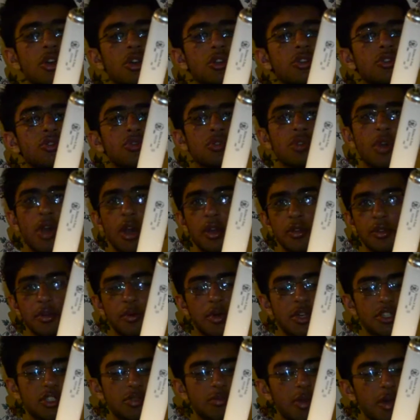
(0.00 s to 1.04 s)
throughout the
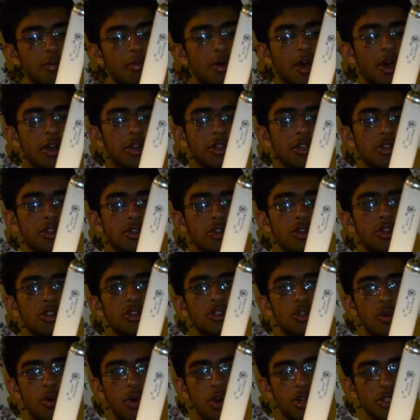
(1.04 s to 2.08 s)
rest of my body,
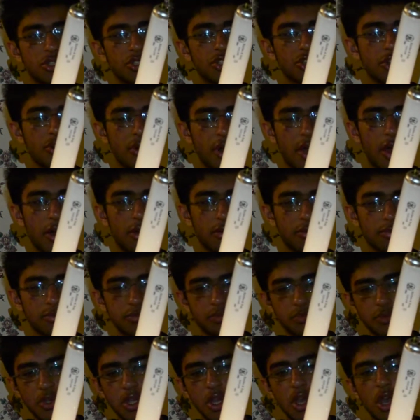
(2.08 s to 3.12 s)
towards the ground.
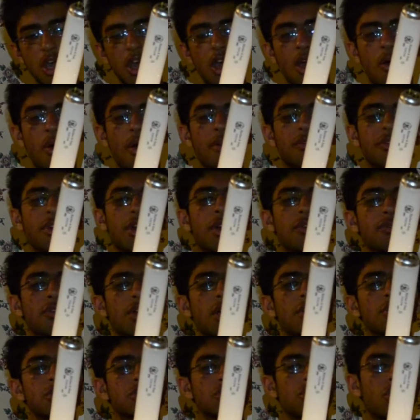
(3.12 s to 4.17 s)
However, if
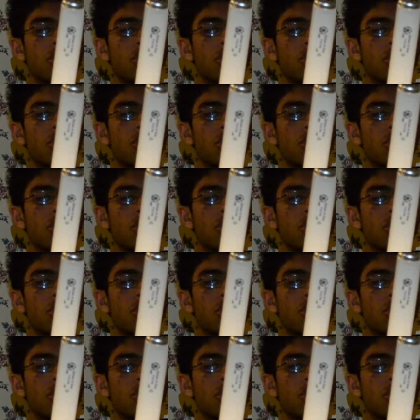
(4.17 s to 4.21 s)
I were to